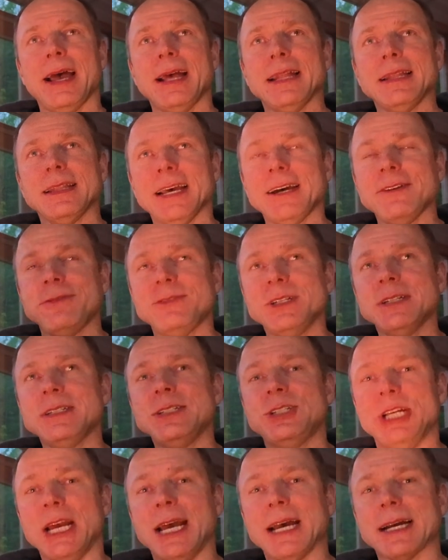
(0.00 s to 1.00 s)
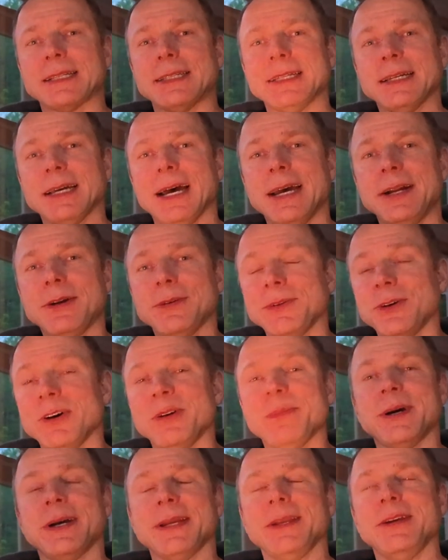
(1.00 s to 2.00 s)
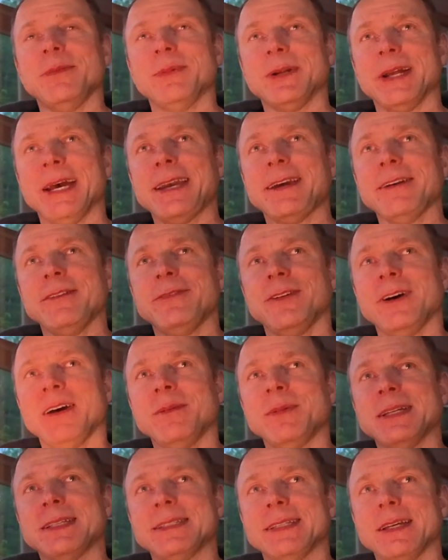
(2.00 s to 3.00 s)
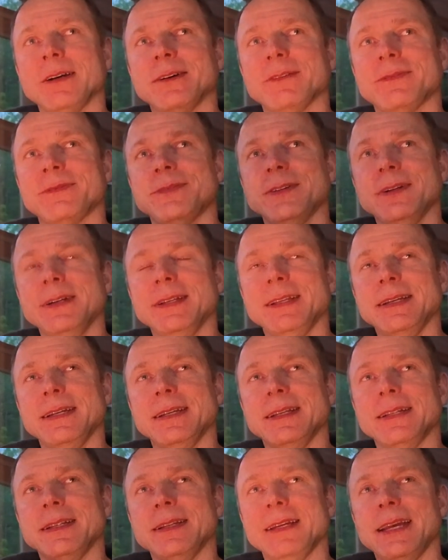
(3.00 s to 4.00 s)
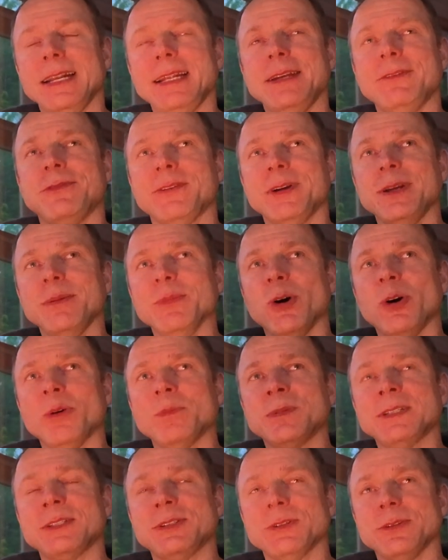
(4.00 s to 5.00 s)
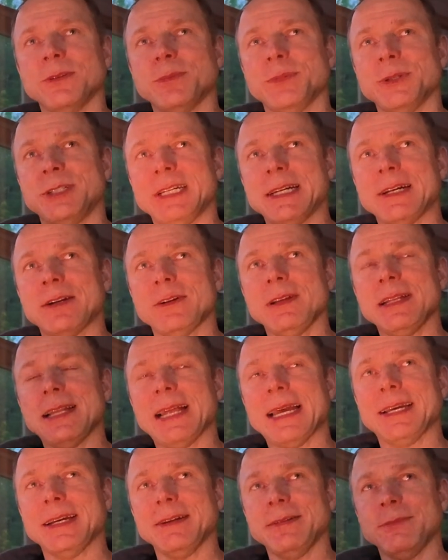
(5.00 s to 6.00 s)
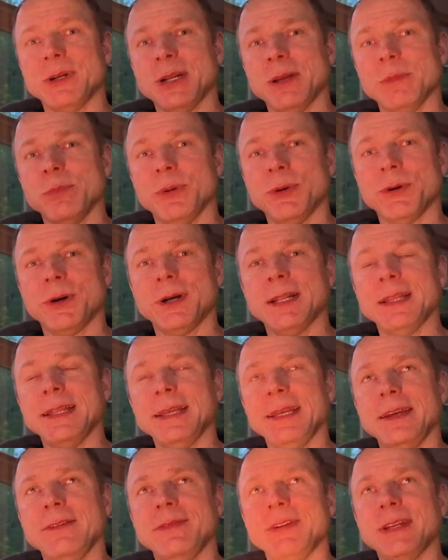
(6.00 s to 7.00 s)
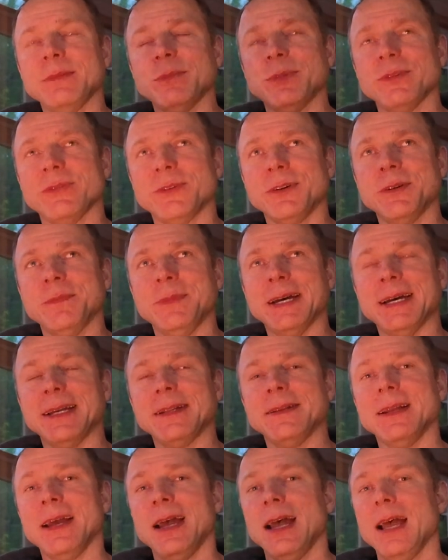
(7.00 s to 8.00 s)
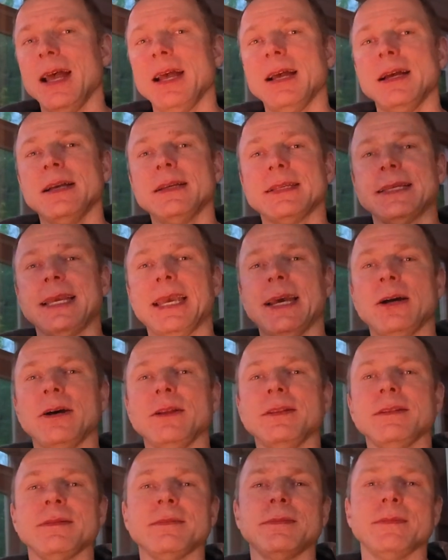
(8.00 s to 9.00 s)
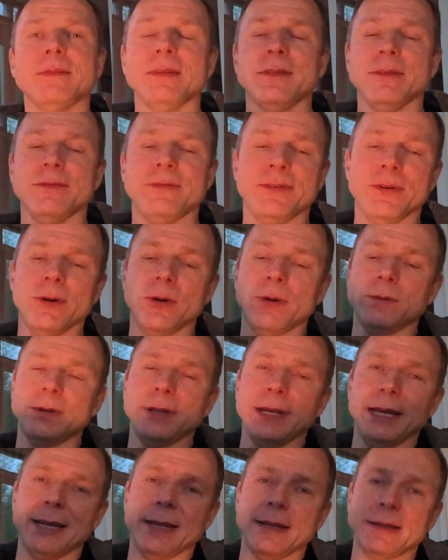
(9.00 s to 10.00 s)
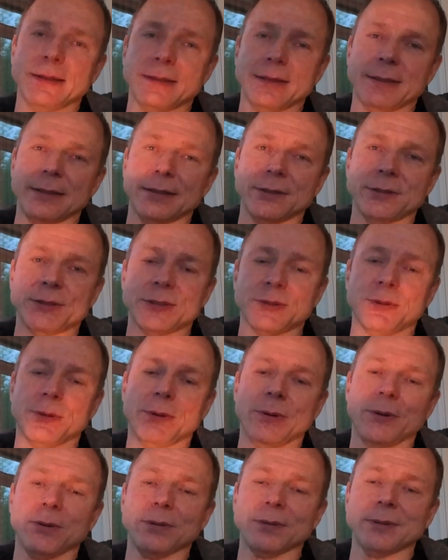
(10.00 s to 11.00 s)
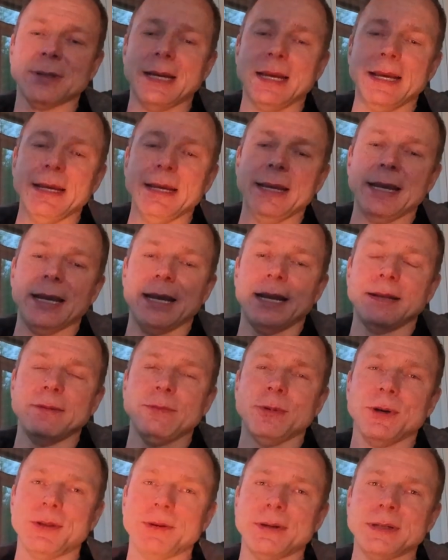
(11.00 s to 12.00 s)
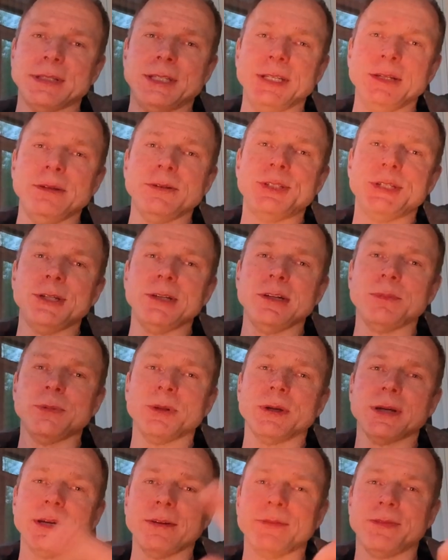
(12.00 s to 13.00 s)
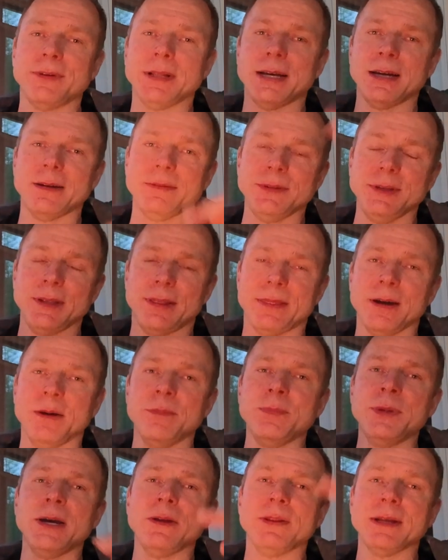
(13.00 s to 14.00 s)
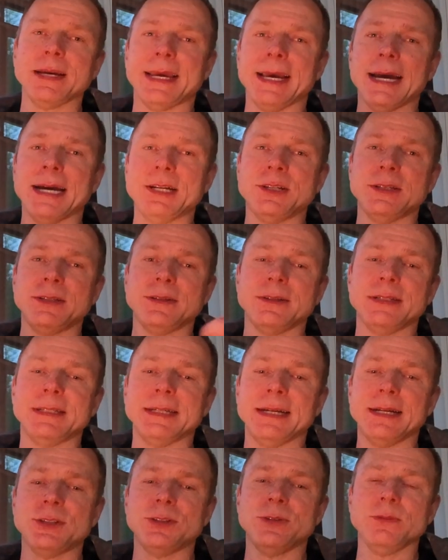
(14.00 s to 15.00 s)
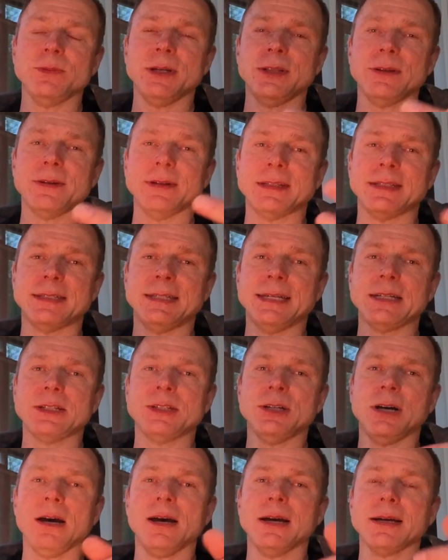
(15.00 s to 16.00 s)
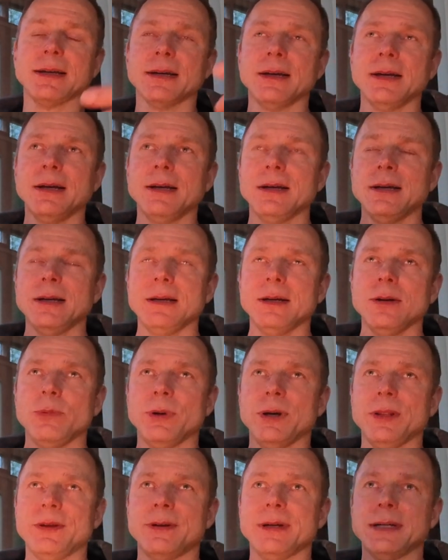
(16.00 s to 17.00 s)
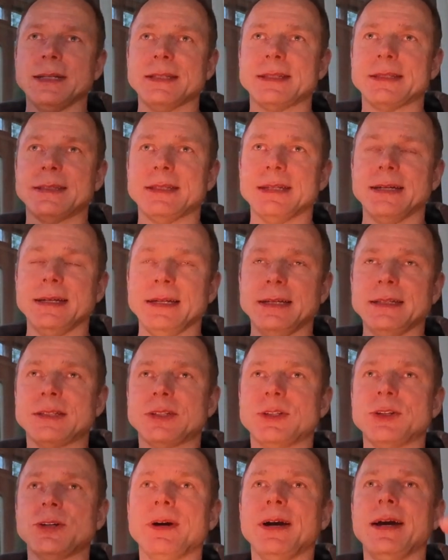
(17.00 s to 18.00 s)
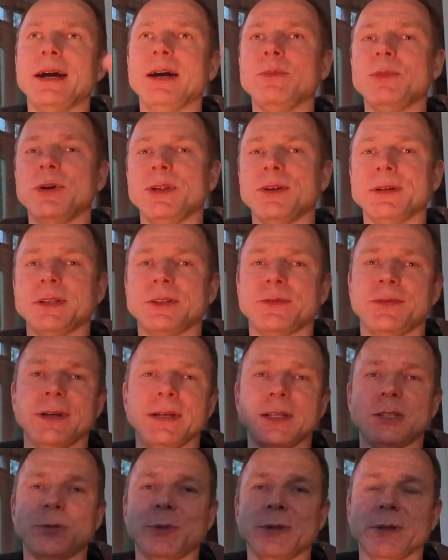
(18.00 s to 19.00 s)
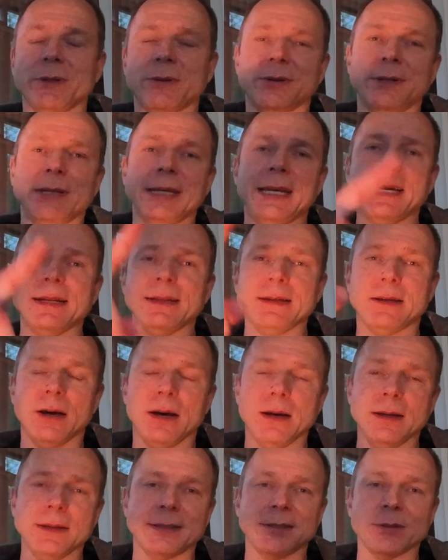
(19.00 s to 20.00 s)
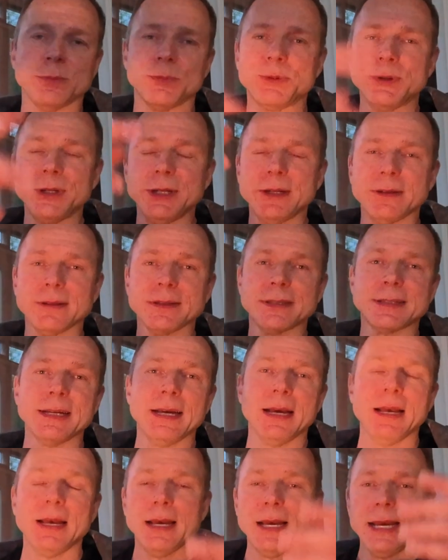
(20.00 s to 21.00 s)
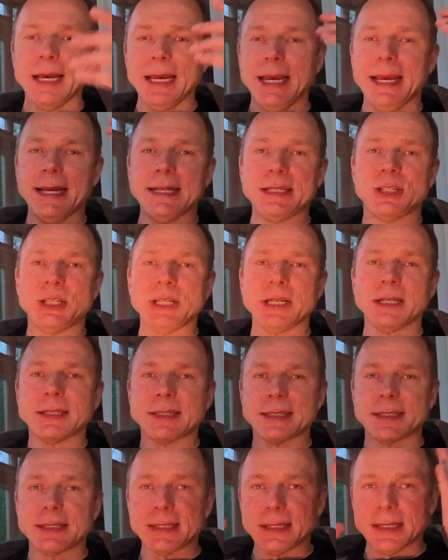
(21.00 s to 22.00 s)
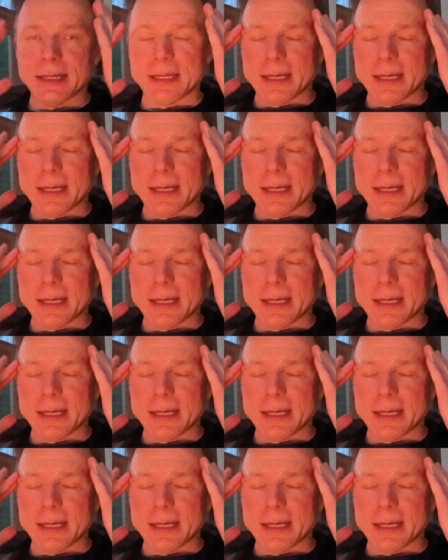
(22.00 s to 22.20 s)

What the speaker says: Left unchecked, I don't know about you, but I can find myself in any free moment, or particularly like when I'm bored in the evening before bed, get on the phone and scroll. And whether it's YouTube, looking for that thumbnail that catches your attention, whether it's TikTok, whether it's Instagram, whether it's Facebook, or you get caught in some reels, it just,